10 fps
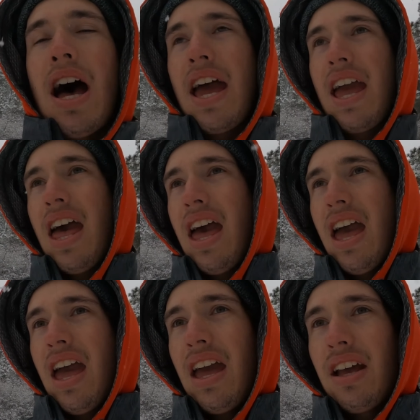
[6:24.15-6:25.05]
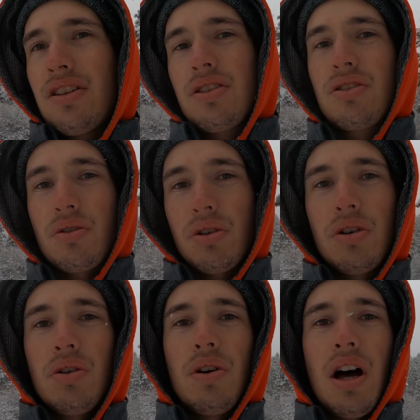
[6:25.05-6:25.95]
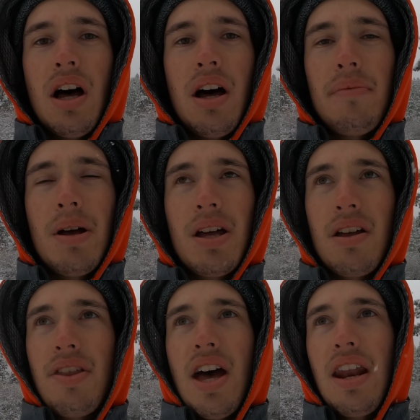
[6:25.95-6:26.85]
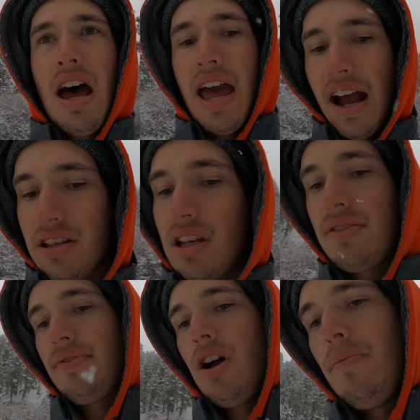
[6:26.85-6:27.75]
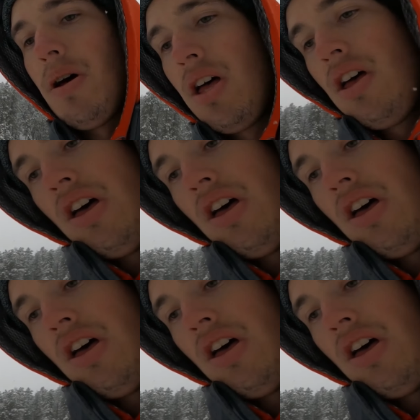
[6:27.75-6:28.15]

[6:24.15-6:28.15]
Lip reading: by a screw that I access from